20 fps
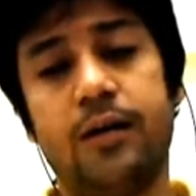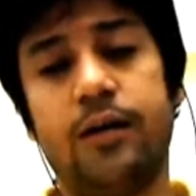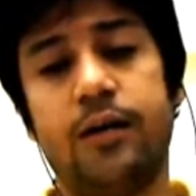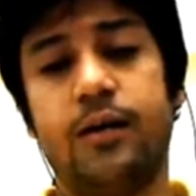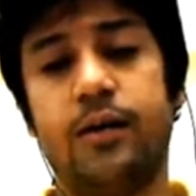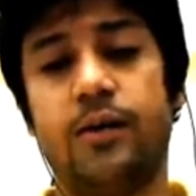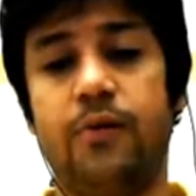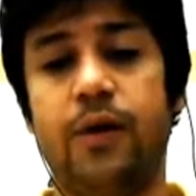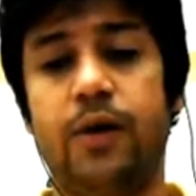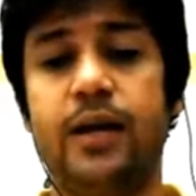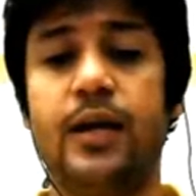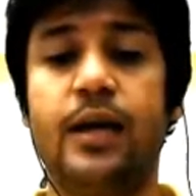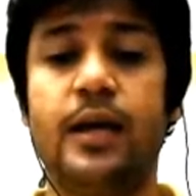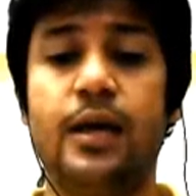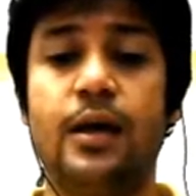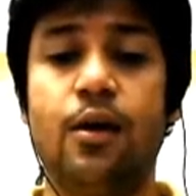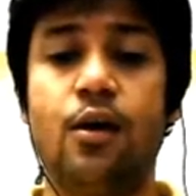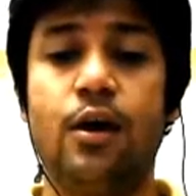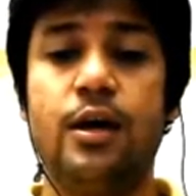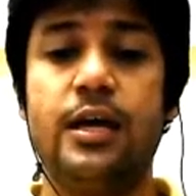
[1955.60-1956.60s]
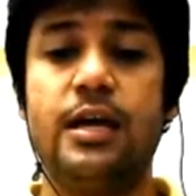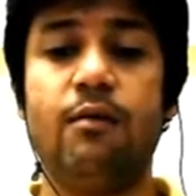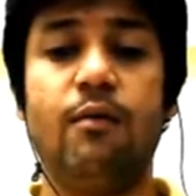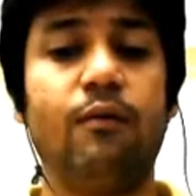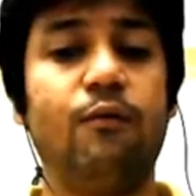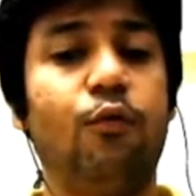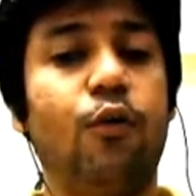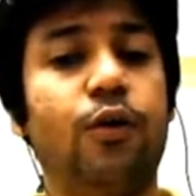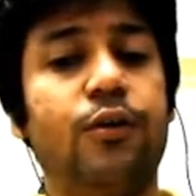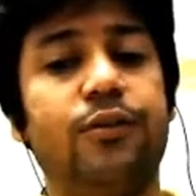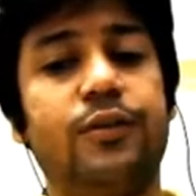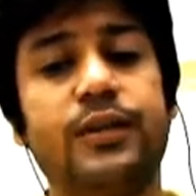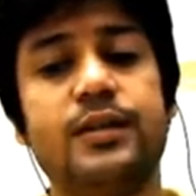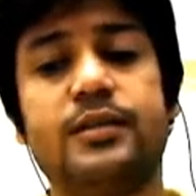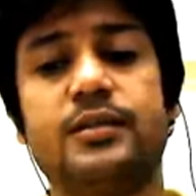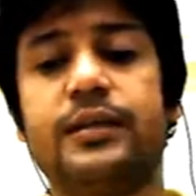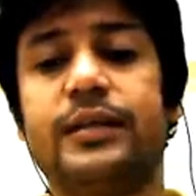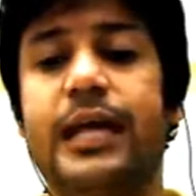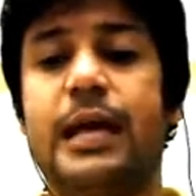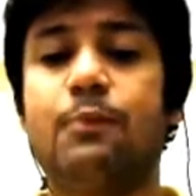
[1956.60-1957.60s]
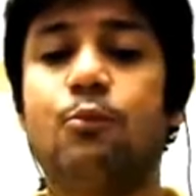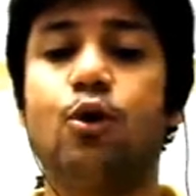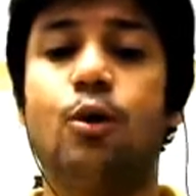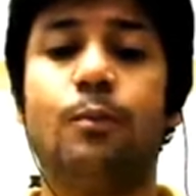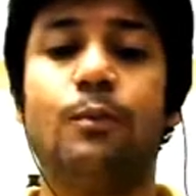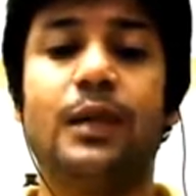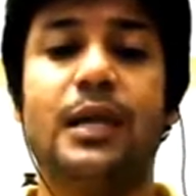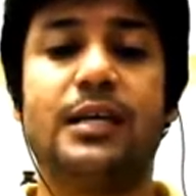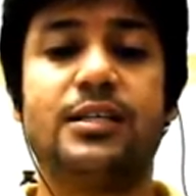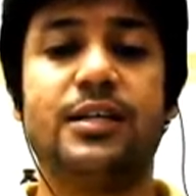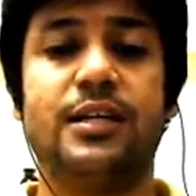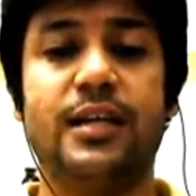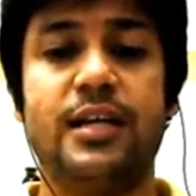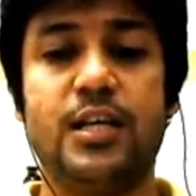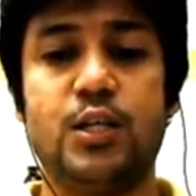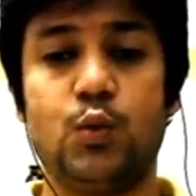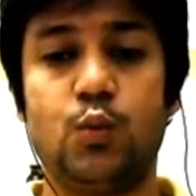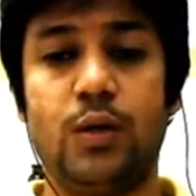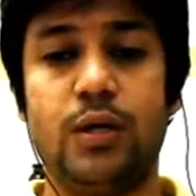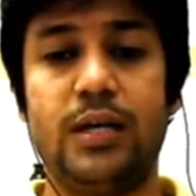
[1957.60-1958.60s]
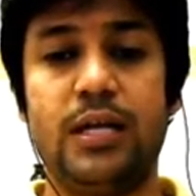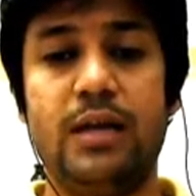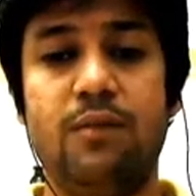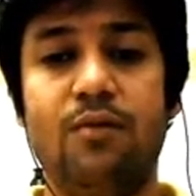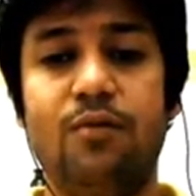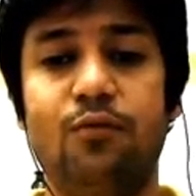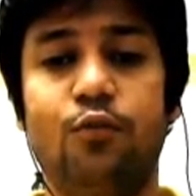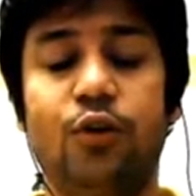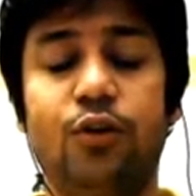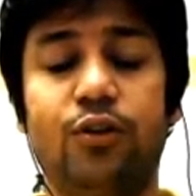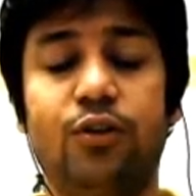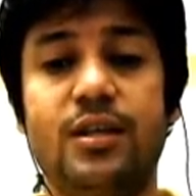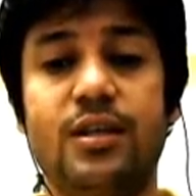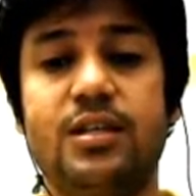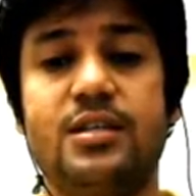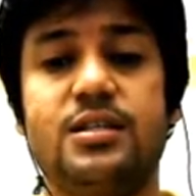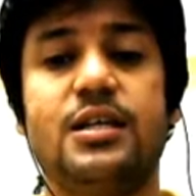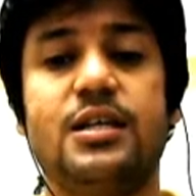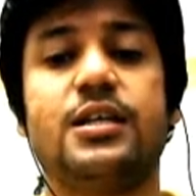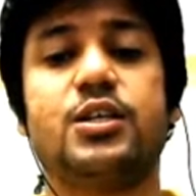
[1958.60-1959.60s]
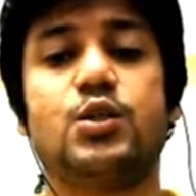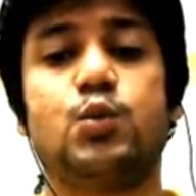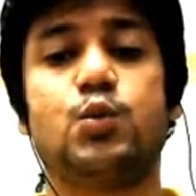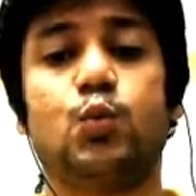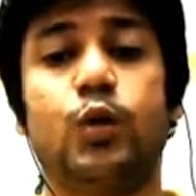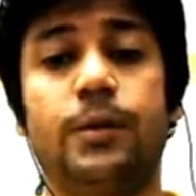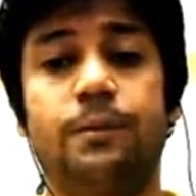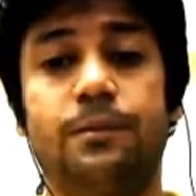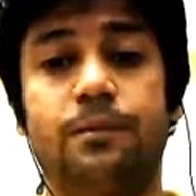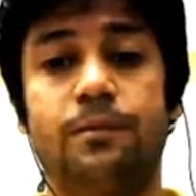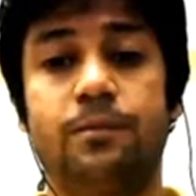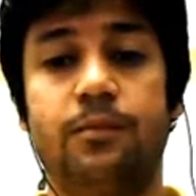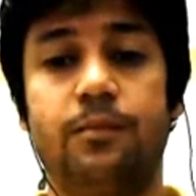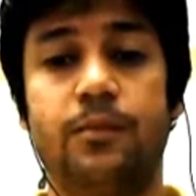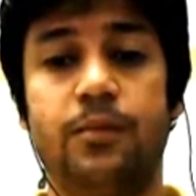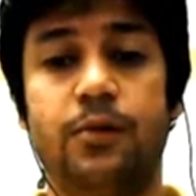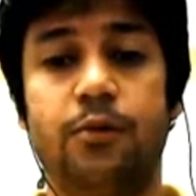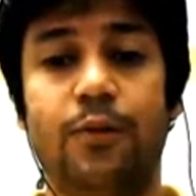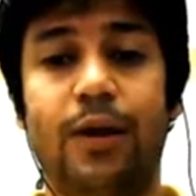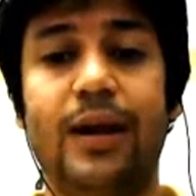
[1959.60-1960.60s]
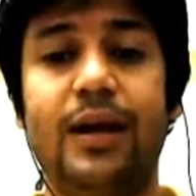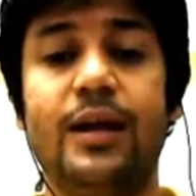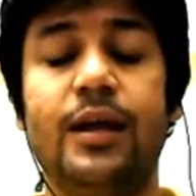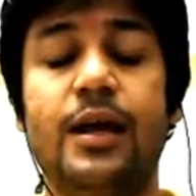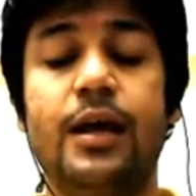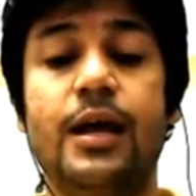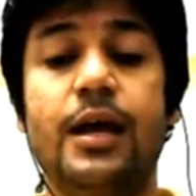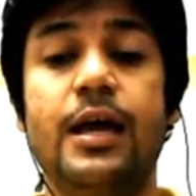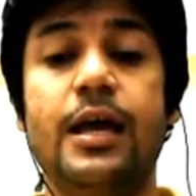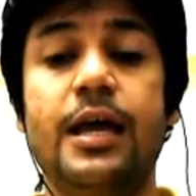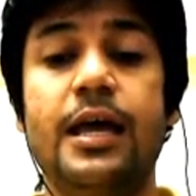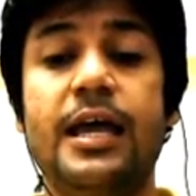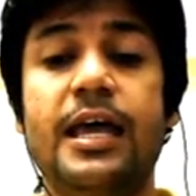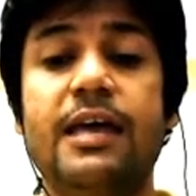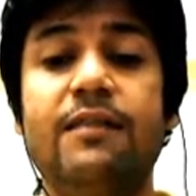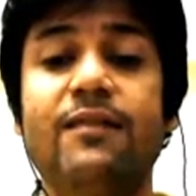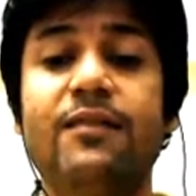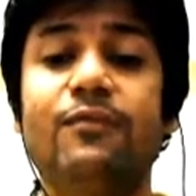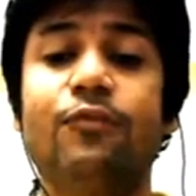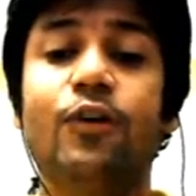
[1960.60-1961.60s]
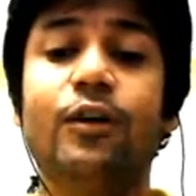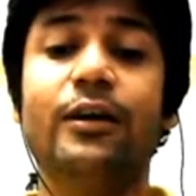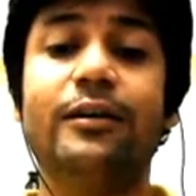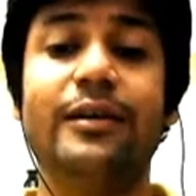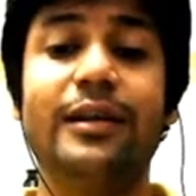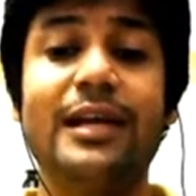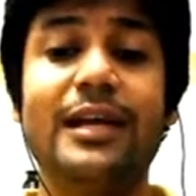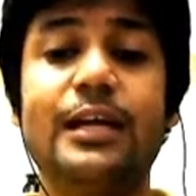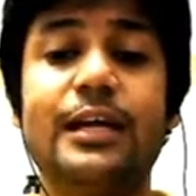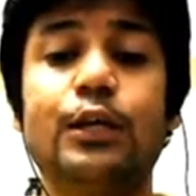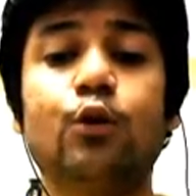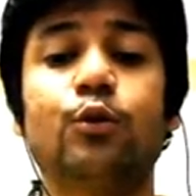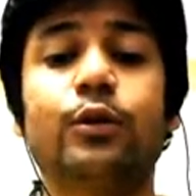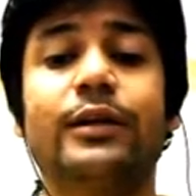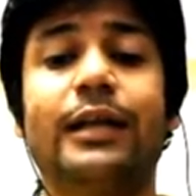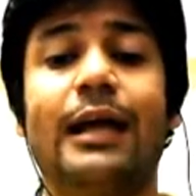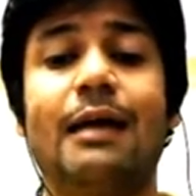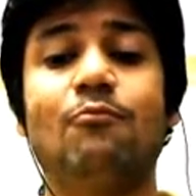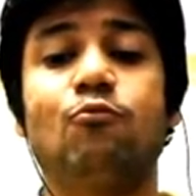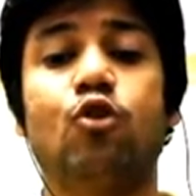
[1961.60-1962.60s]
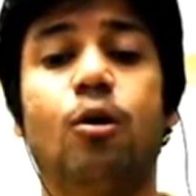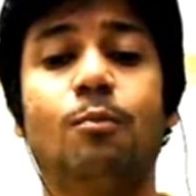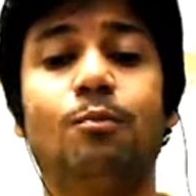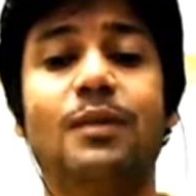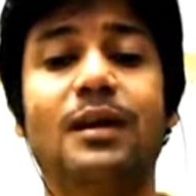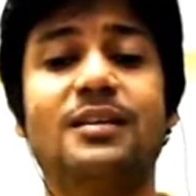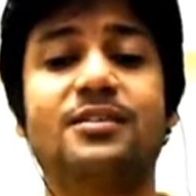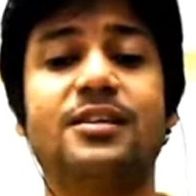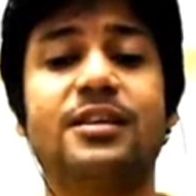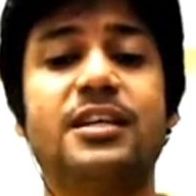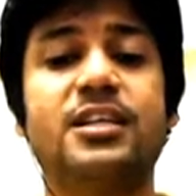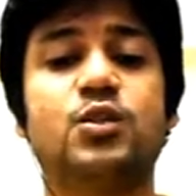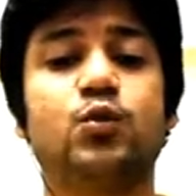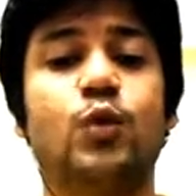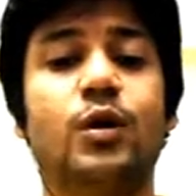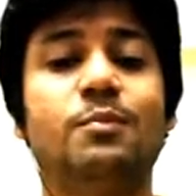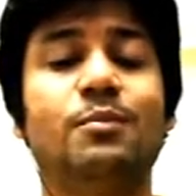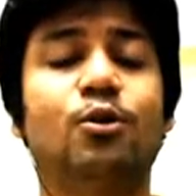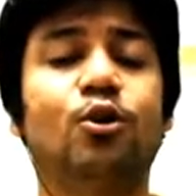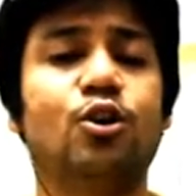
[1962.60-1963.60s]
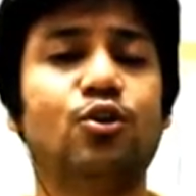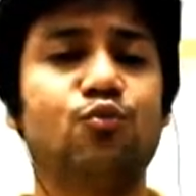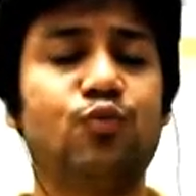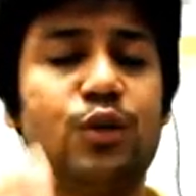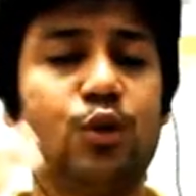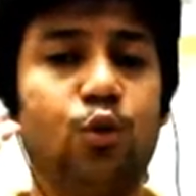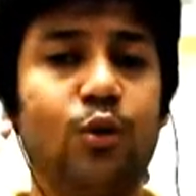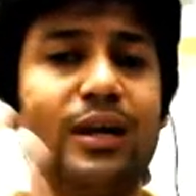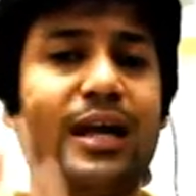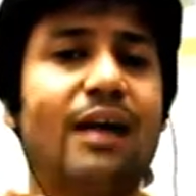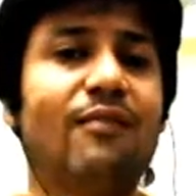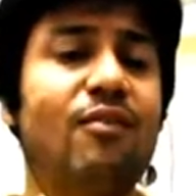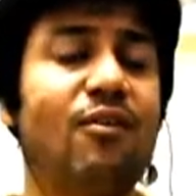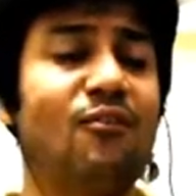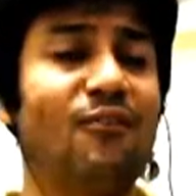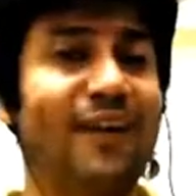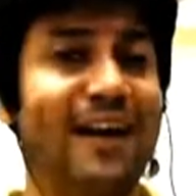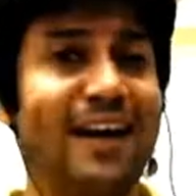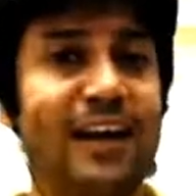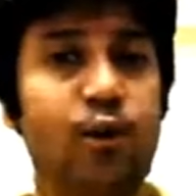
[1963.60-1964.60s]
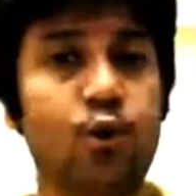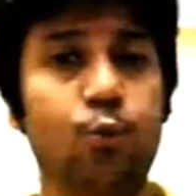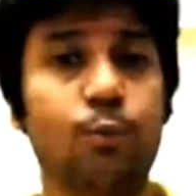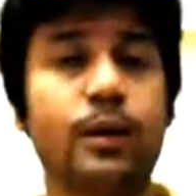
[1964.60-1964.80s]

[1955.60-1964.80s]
right? Even for this the time complexity is 1, even for this it is 1, right? Even for DQ the time complexity is 1, because we don't have a while loop.